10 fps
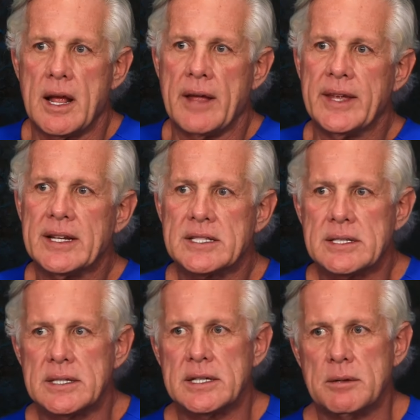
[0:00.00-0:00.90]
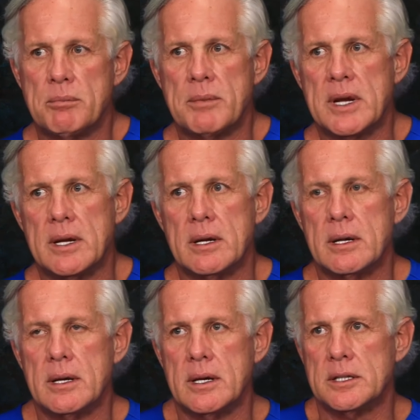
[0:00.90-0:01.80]
I think it's
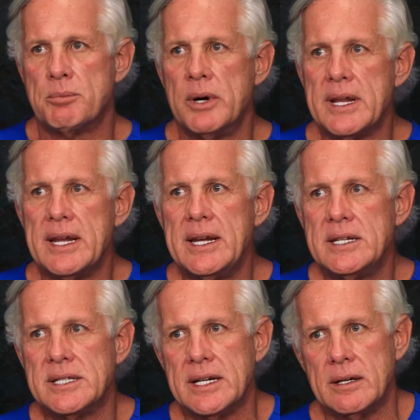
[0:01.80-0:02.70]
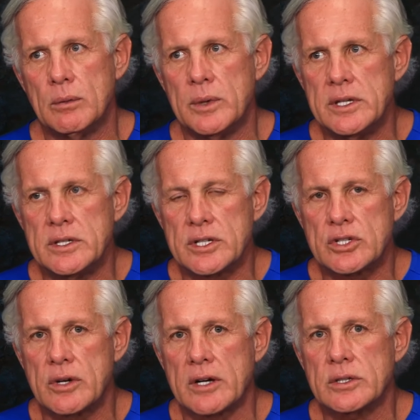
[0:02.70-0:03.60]
pretty easy when you just
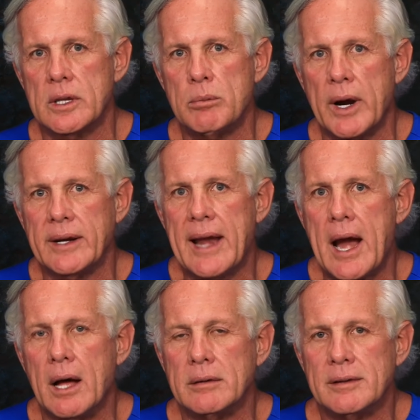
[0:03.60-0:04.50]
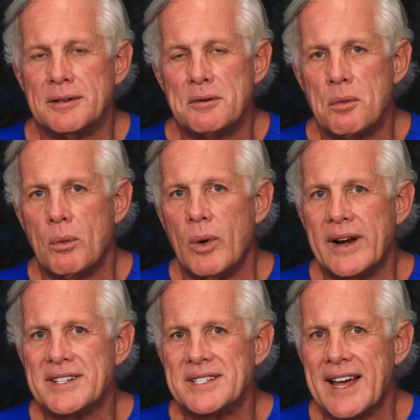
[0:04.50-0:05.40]
structurally break down
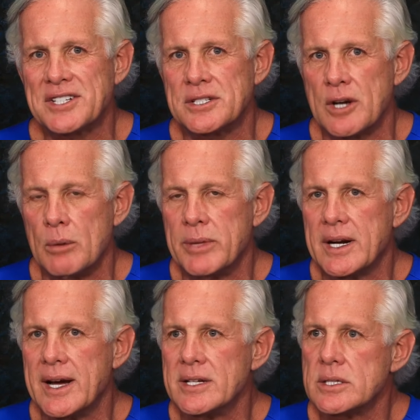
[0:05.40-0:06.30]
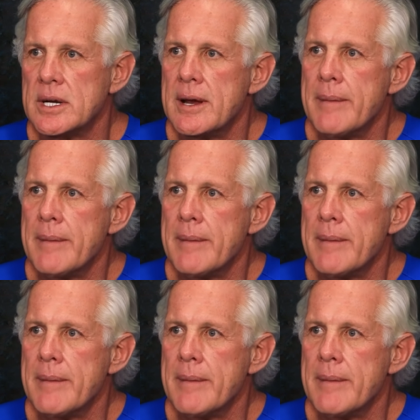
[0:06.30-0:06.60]
what is an exosome, because